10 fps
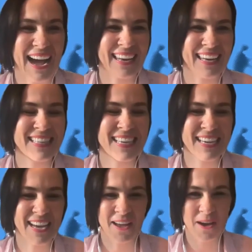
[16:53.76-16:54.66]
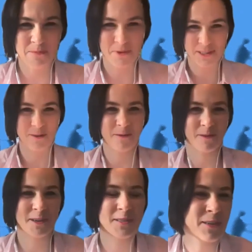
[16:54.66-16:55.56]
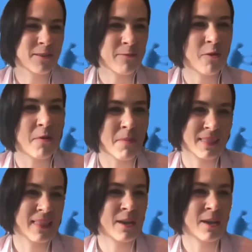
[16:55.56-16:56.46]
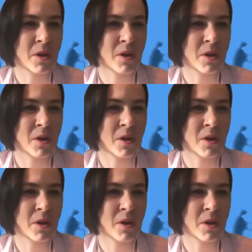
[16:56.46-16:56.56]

Let's say a press conference in the format like